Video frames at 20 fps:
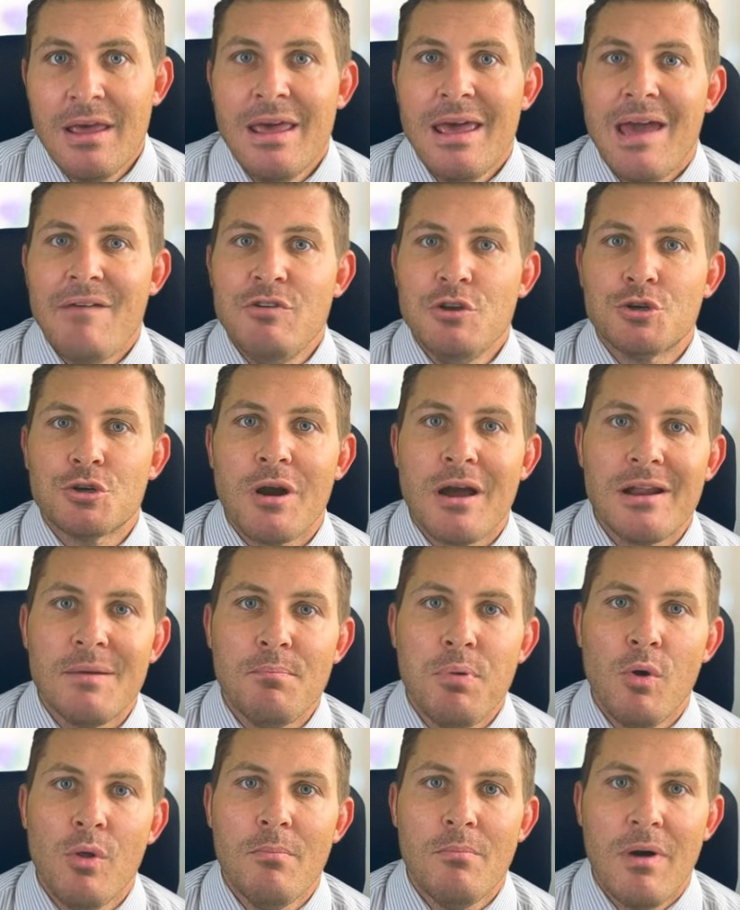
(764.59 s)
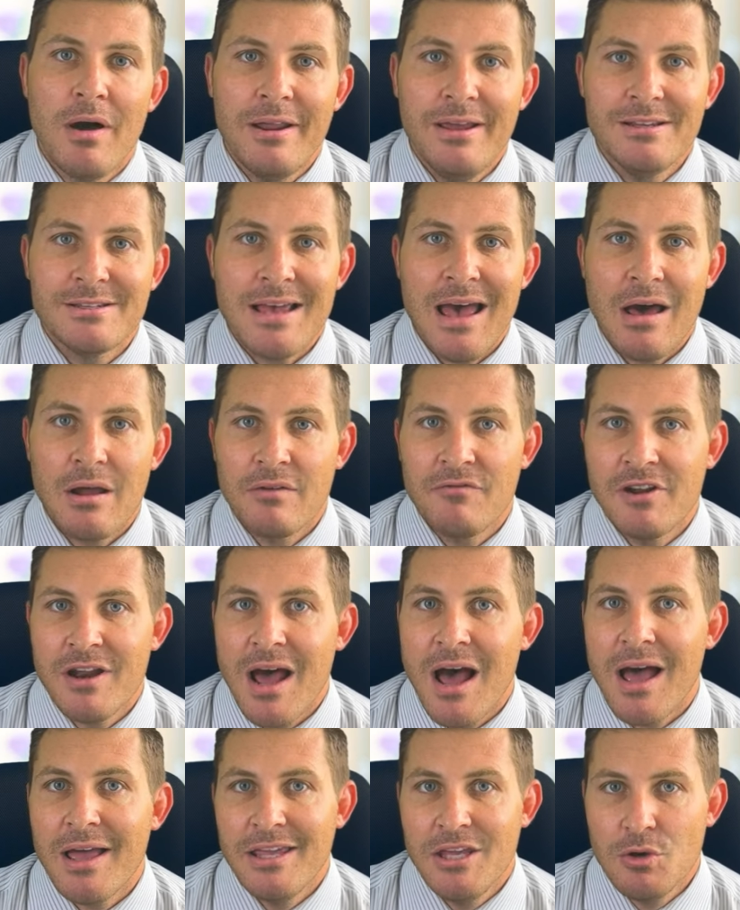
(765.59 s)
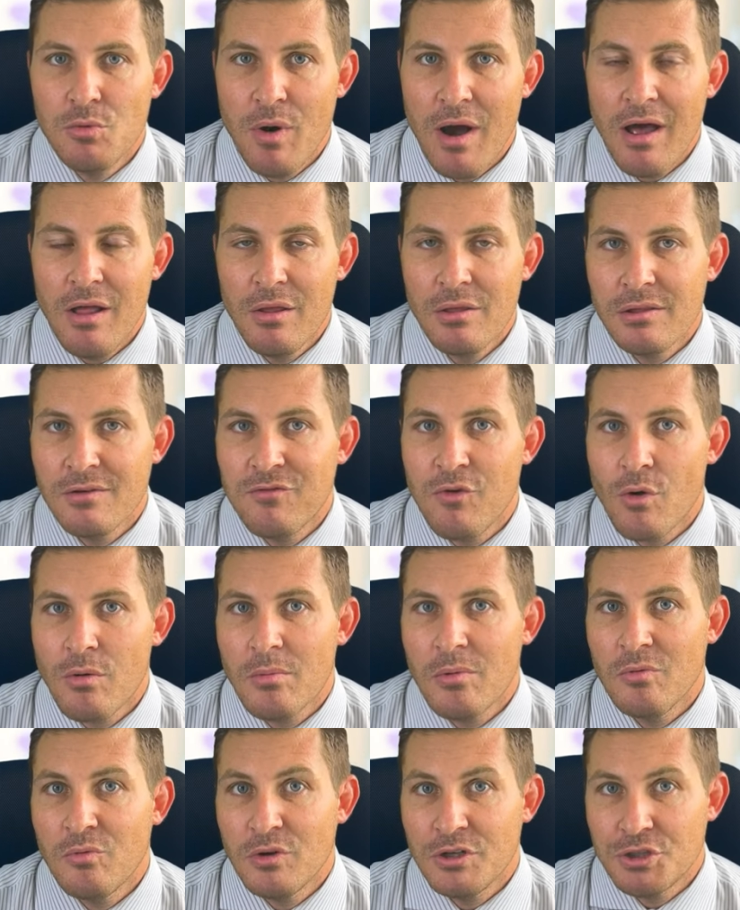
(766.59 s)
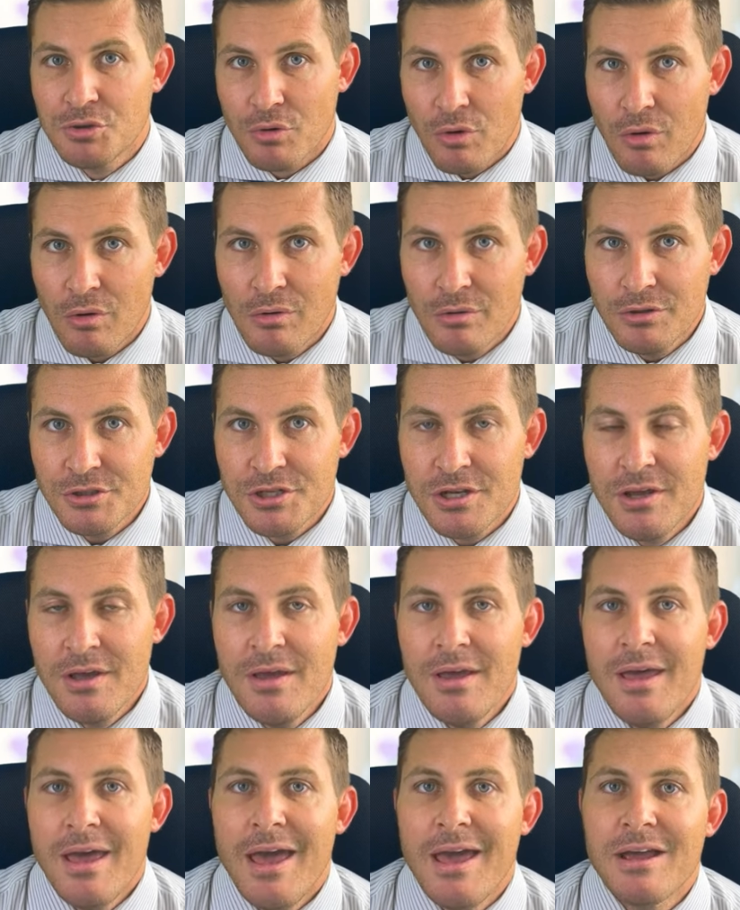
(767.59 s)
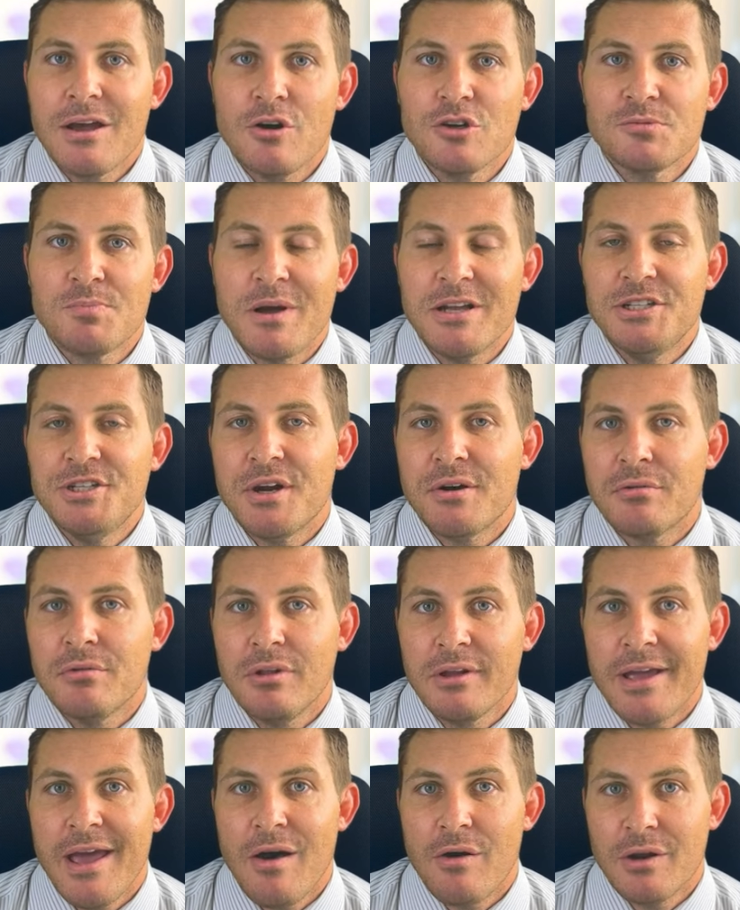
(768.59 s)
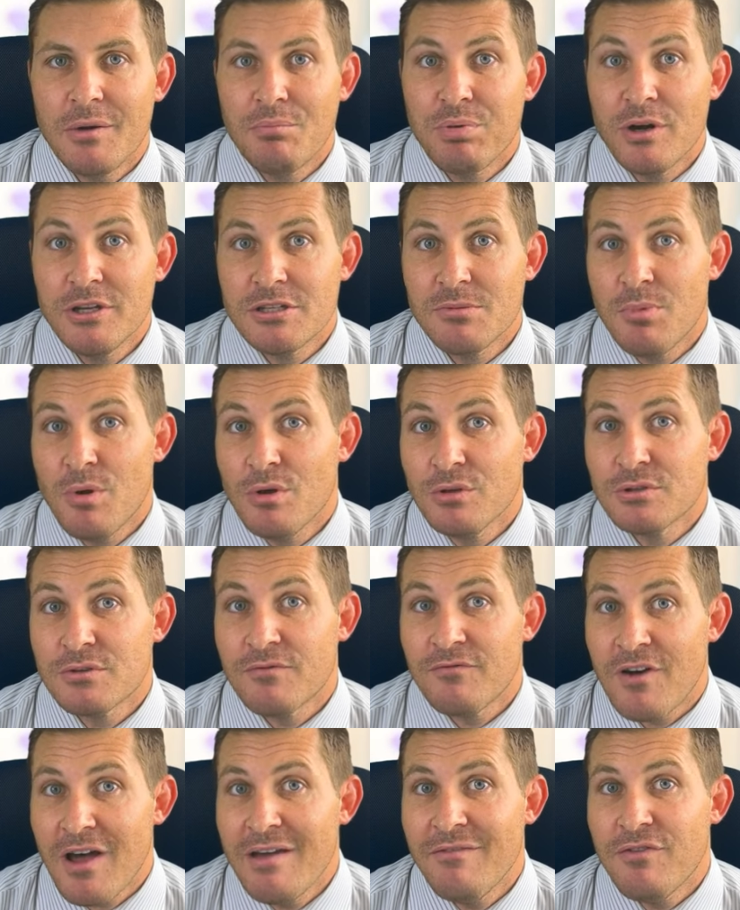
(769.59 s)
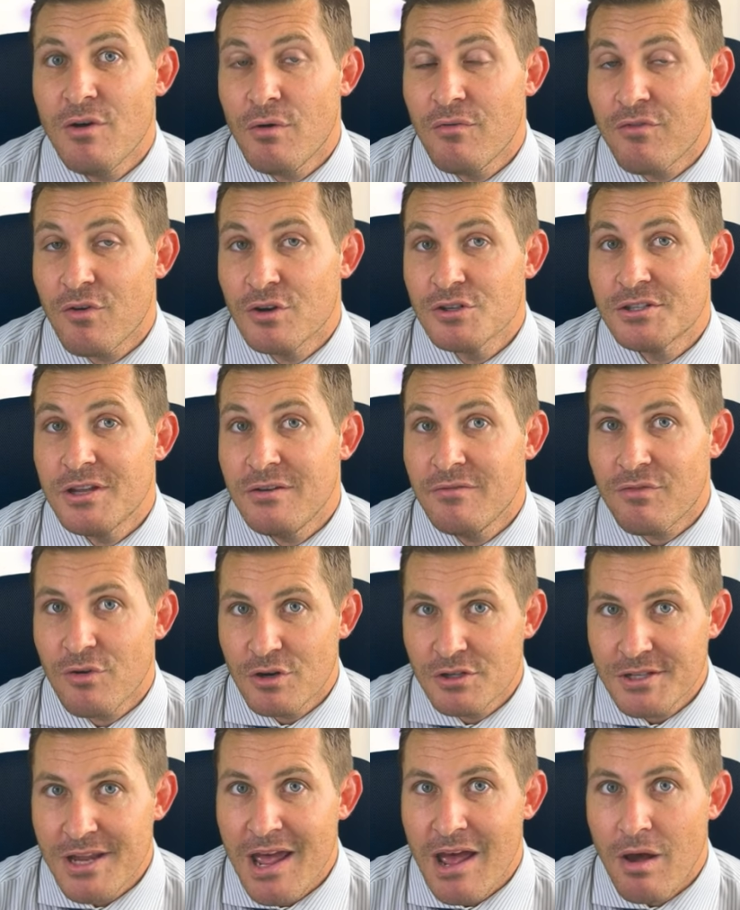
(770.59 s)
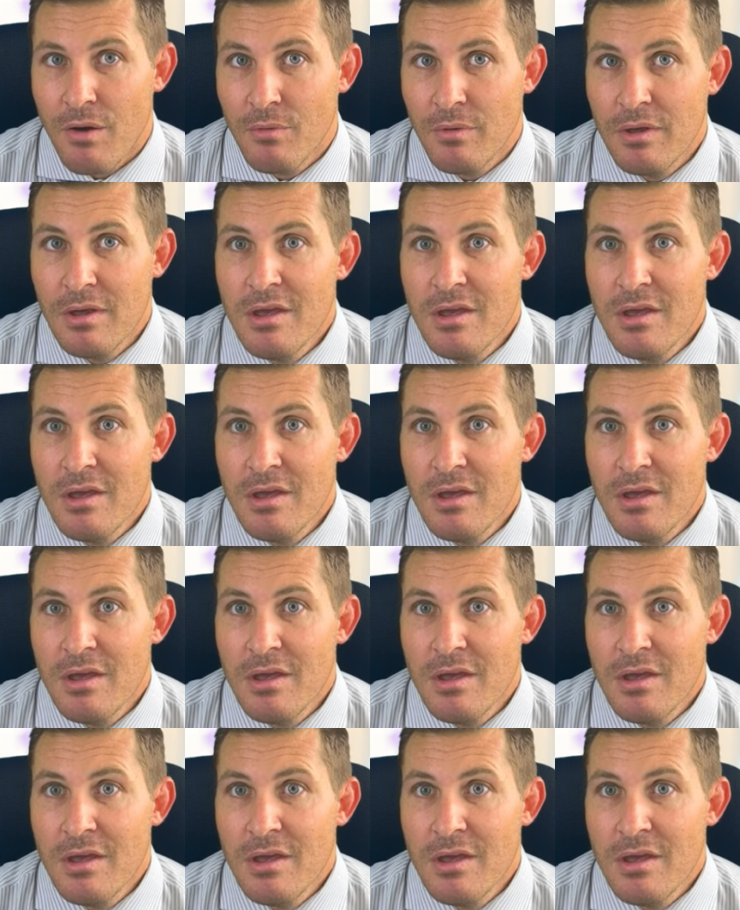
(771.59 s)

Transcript: If you try to pull monies out of an I U L in the form of withdrawals, it goes by general accounting principles, FIFO, first in, first out.